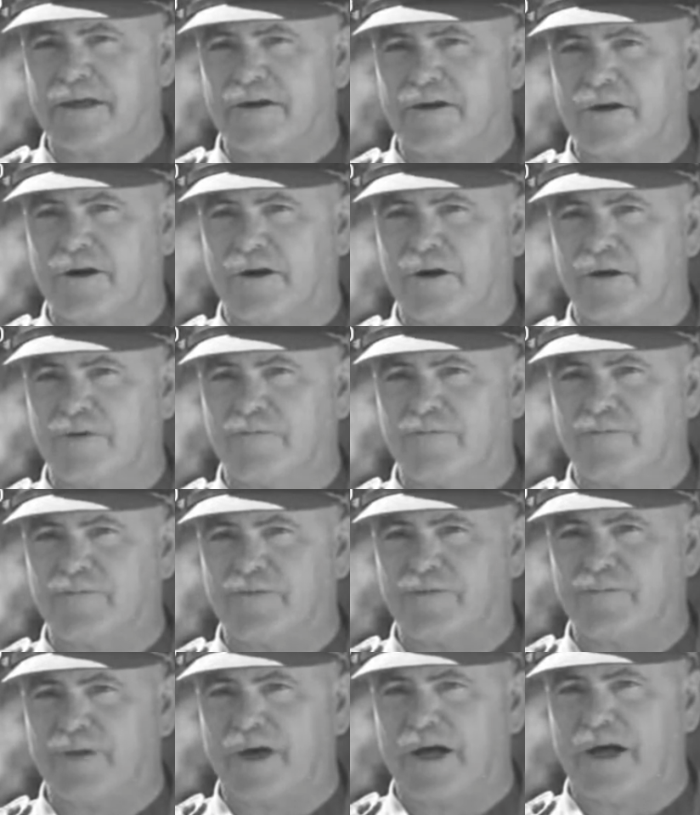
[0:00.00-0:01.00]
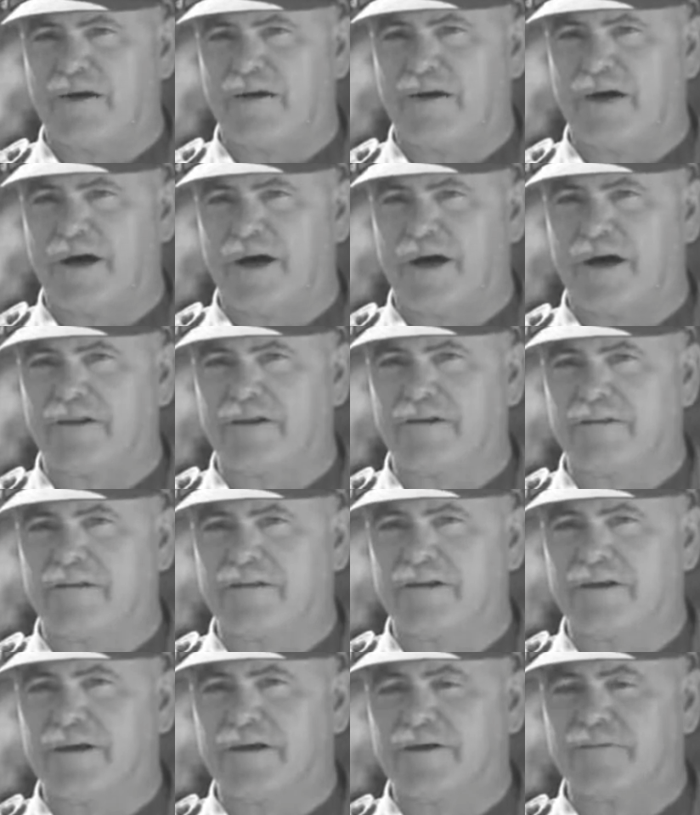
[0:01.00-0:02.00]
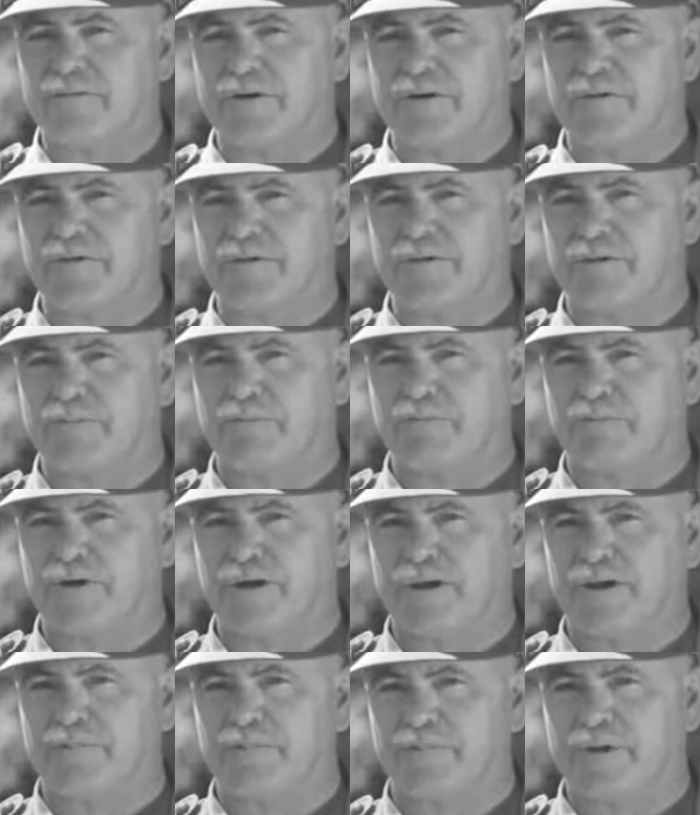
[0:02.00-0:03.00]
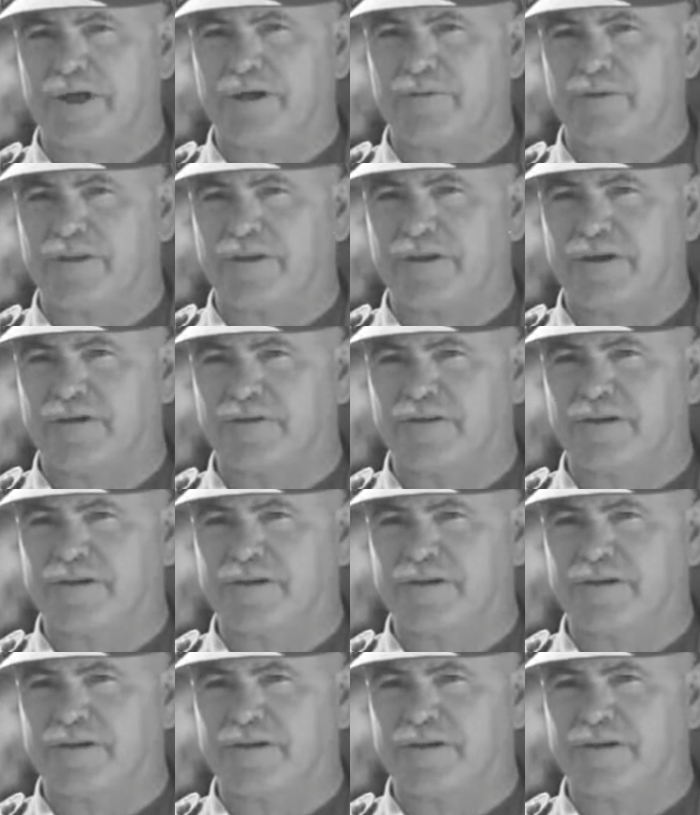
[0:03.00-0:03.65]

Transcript: and their home from now on will be with